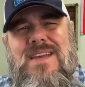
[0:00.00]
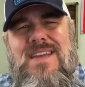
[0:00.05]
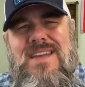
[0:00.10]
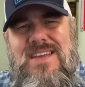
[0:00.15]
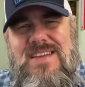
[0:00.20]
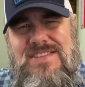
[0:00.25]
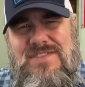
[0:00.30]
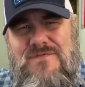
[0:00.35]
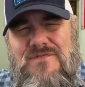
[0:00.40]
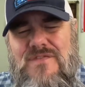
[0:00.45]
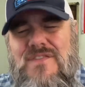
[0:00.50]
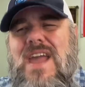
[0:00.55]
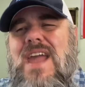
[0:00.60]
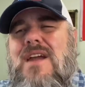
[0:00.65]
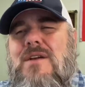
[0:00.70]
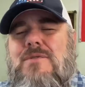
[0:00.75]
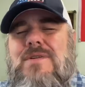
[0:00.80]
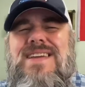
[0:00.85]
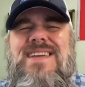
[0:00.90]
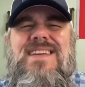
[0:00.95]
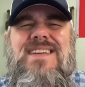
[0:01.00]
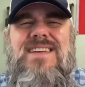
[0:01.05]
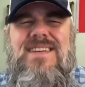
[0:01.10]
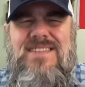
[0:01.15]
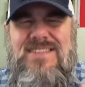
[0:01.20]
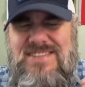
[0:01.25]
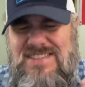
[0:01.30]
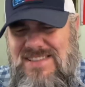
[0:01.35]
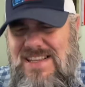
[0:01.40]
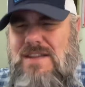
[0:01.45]
is very
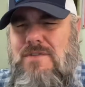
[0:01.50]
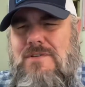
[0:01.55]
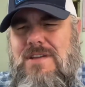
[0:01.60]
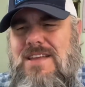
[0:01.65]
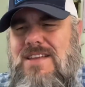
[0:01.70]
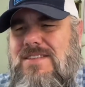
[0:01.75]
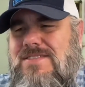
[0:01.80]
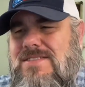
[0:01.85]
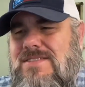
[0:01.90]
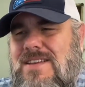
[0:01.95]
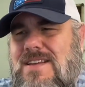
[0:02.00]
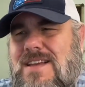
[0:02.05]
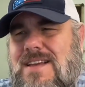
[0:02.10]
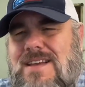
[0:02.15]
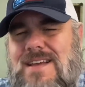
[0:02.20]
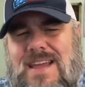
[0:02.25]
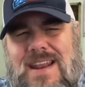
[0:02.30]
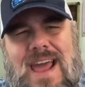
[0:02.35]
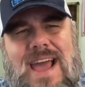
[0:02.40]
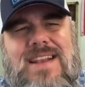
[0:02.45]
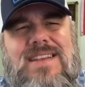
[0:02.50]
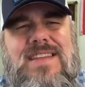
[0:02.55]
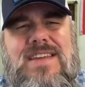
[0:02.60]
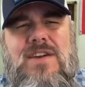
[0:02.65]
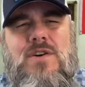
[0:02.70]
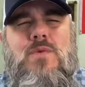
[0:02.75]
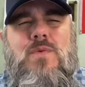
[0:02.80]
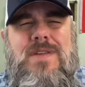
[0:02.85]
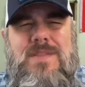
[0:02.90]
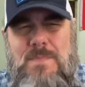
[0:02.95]
serious, and I
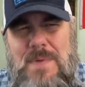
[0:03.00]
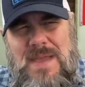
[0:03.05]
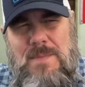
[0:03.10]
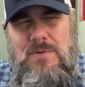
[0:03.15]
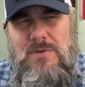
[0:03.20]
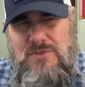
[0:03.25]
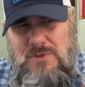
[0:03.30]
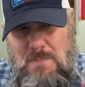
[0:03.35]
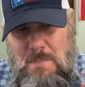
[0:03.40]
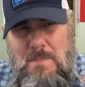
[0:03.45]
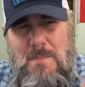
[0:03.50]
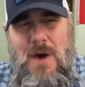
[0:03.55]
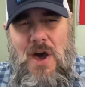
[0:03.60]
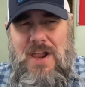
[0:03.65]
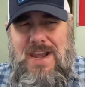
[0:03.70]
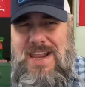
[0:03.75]
deal with people's money.